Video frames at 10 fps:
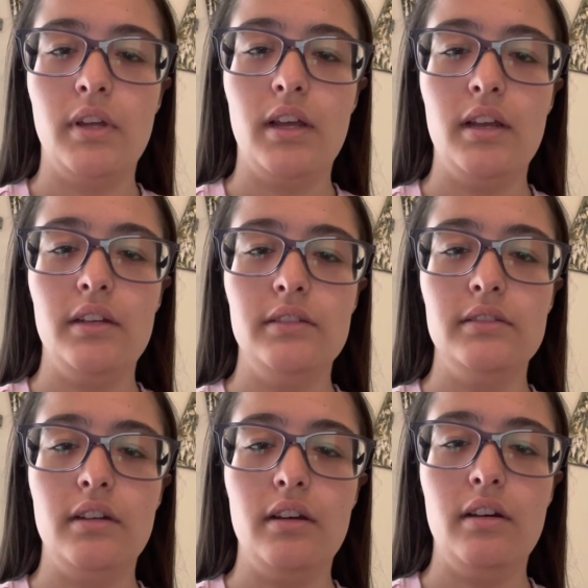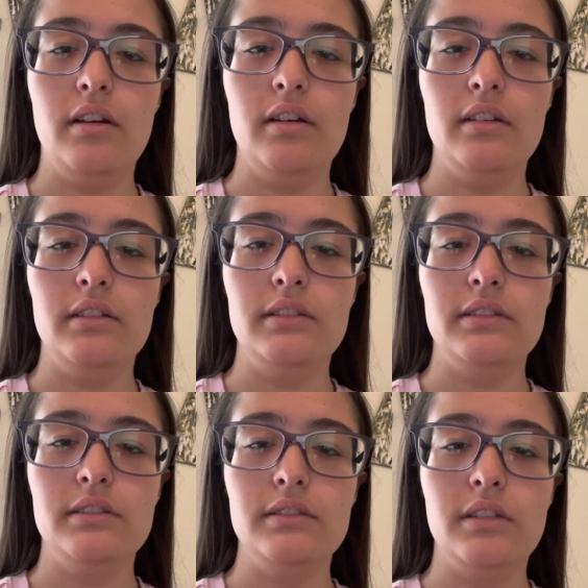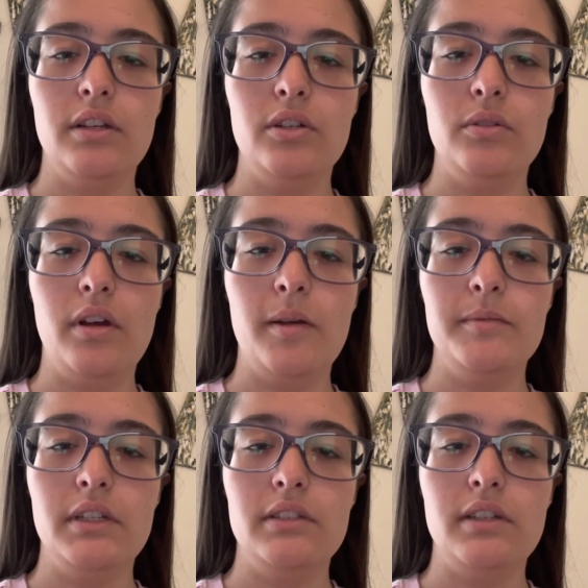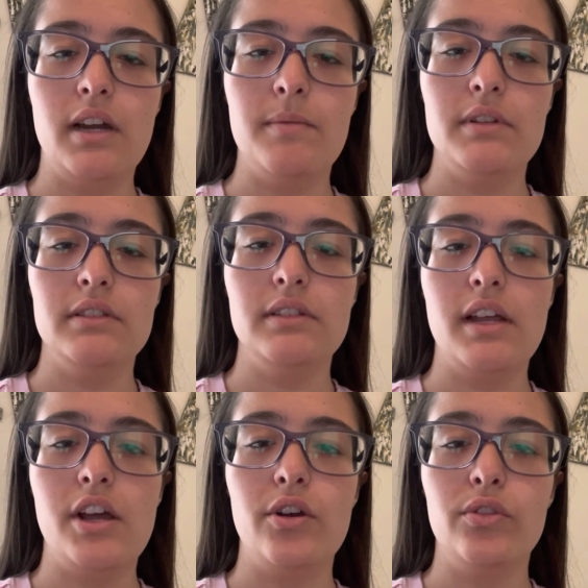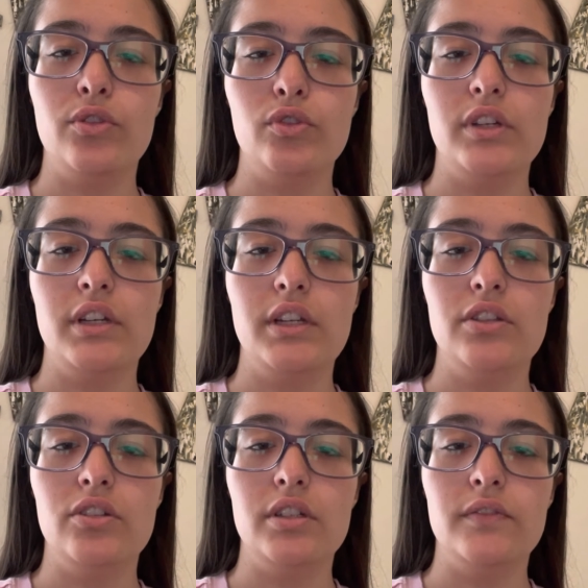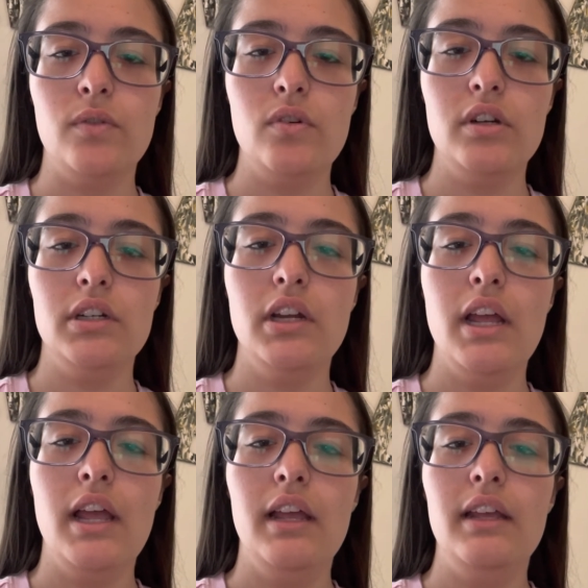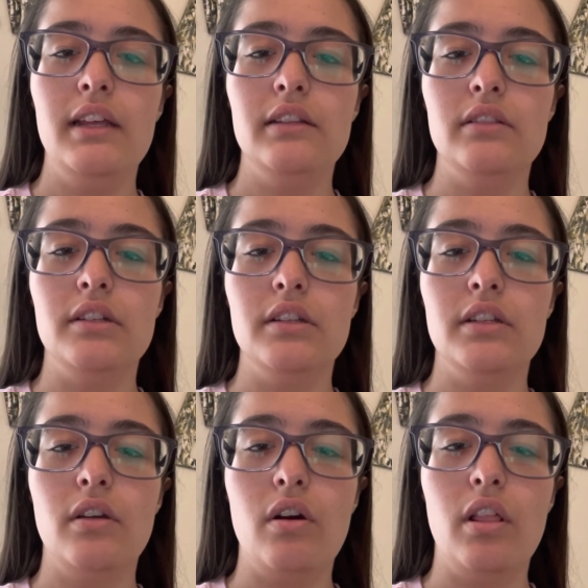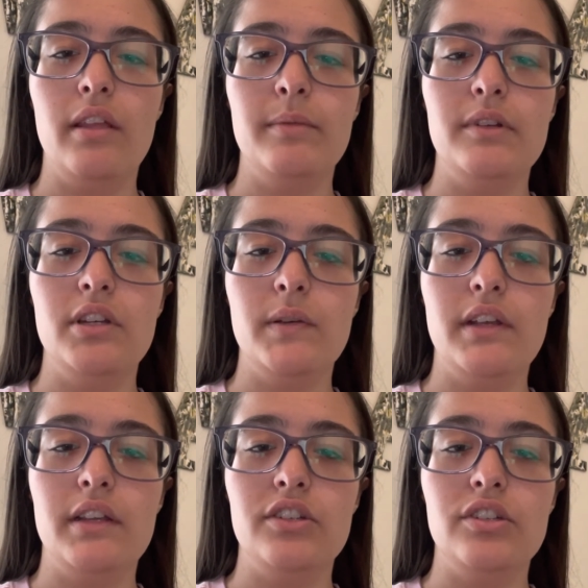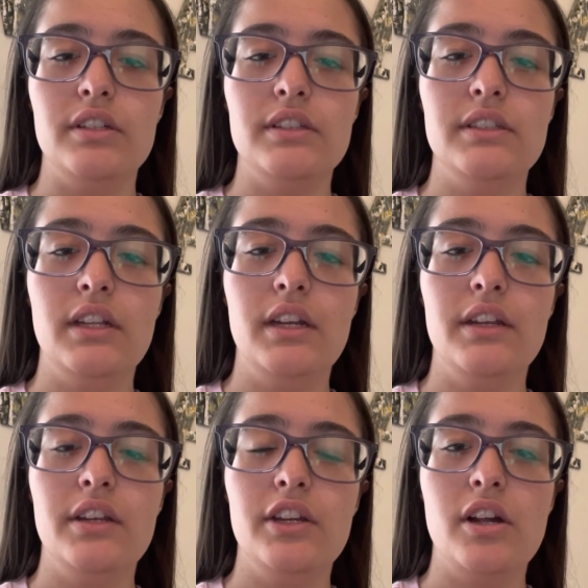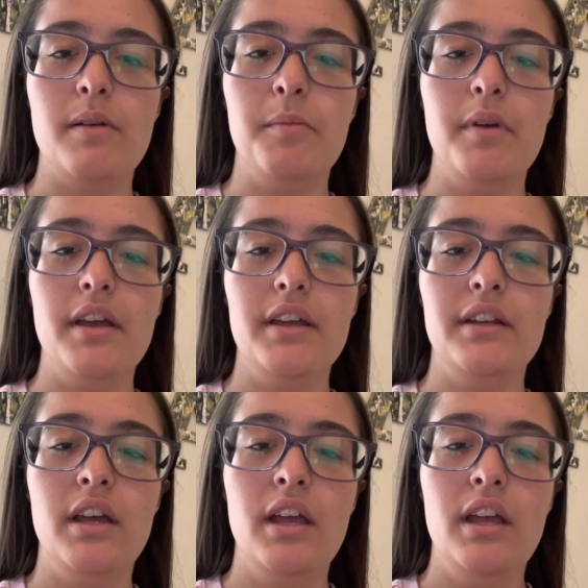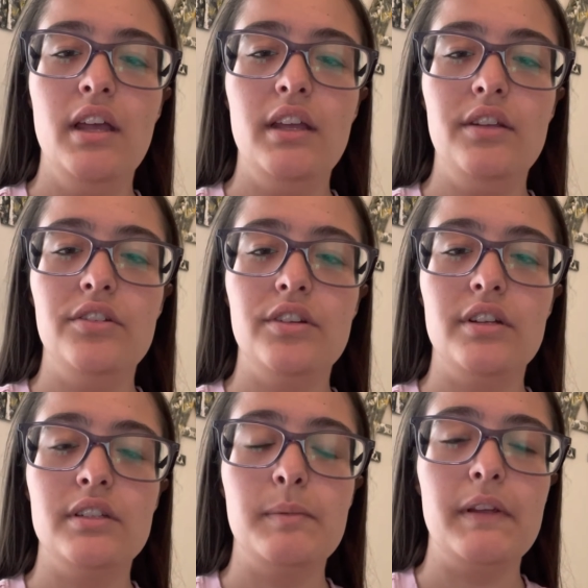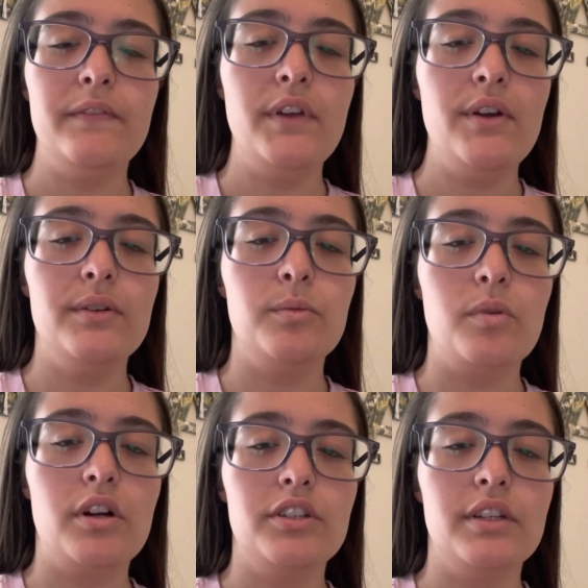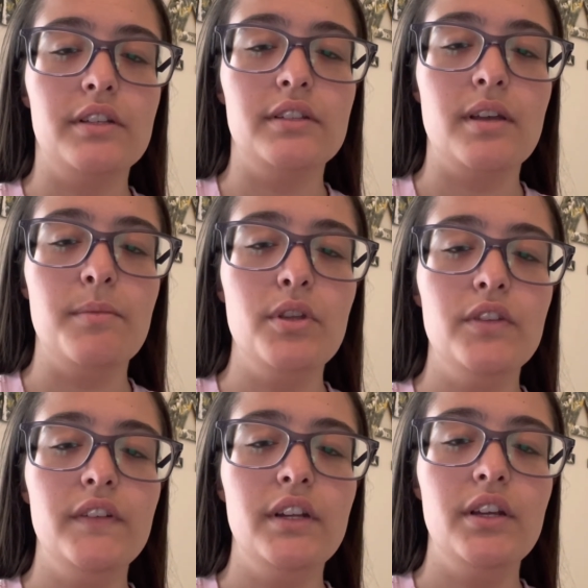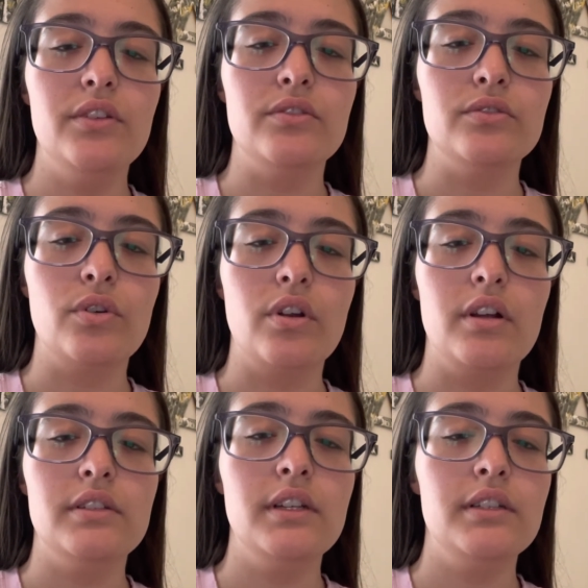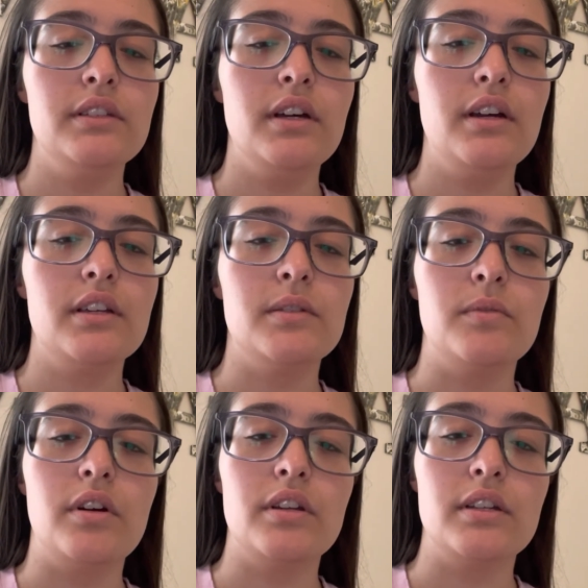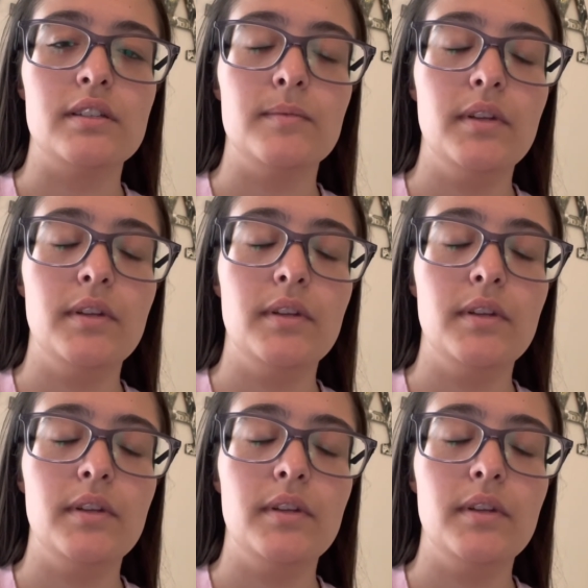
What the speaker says: Hey guys, so update time, it is now 3:34 and literally all I've been doing is just sitting here on my bed and just my phone and watching some YouTube videos and scrolling on TikTok and watching some